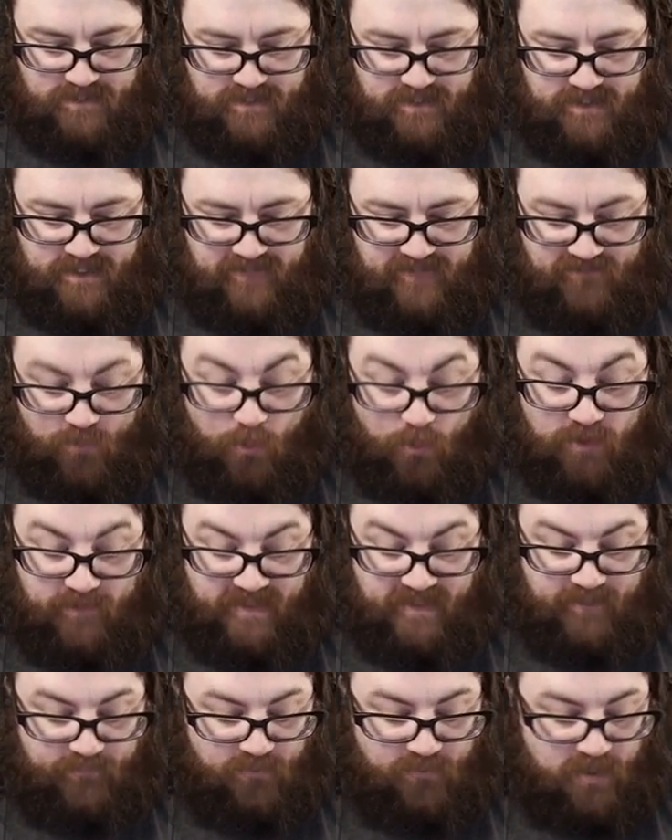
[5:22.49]
if you want to be a
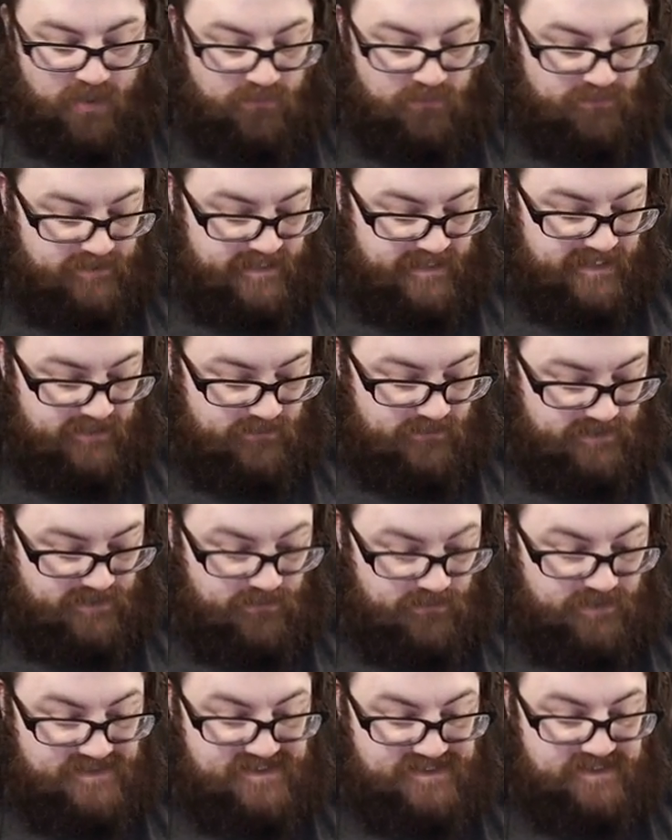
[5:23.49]
pro, anyone who
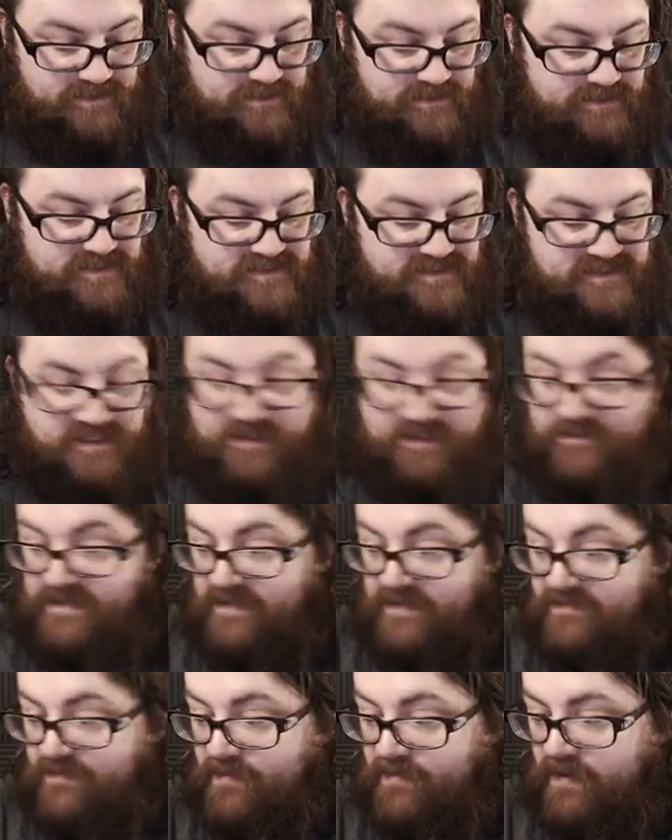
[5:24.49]
wants to consider themselves a
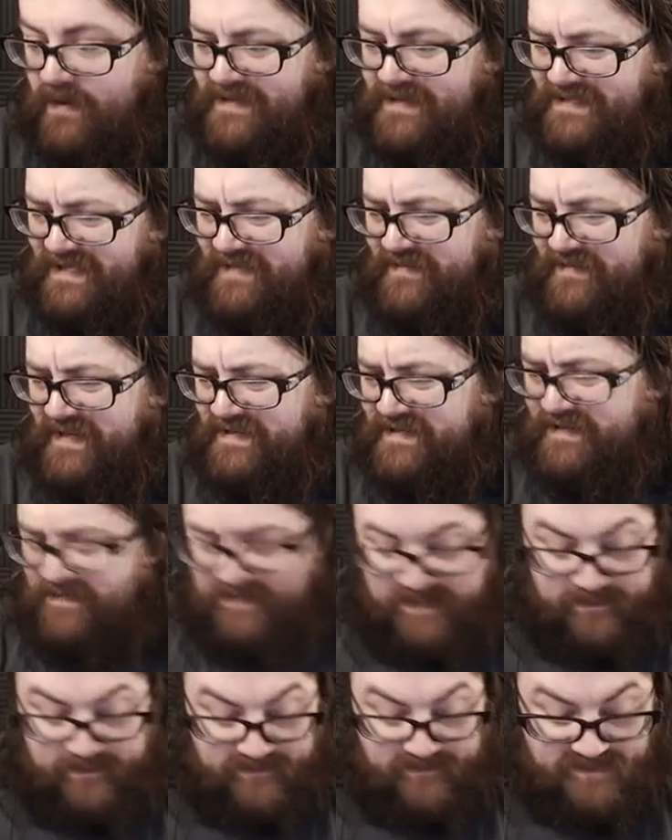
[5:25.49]
pro has to get these, I
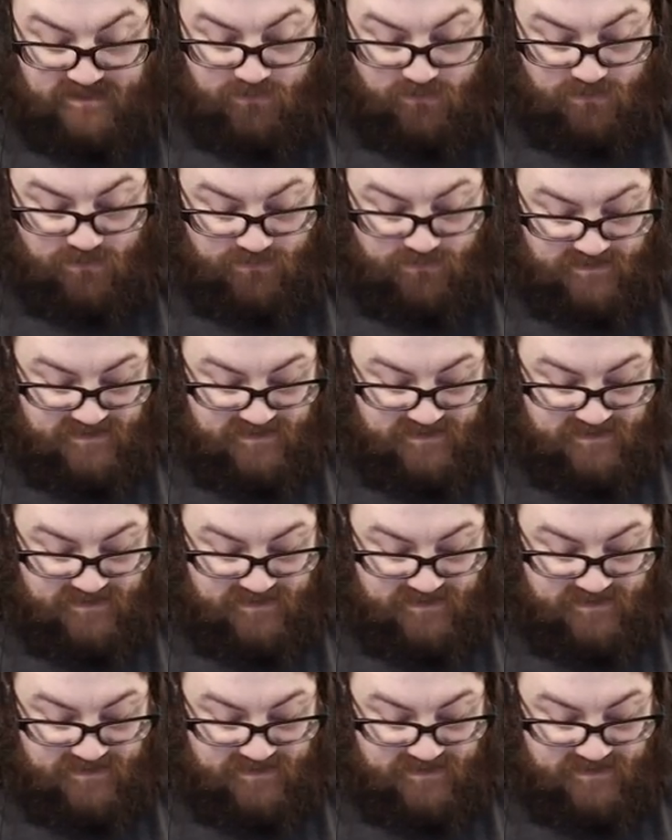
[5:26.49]
think. It's the rules.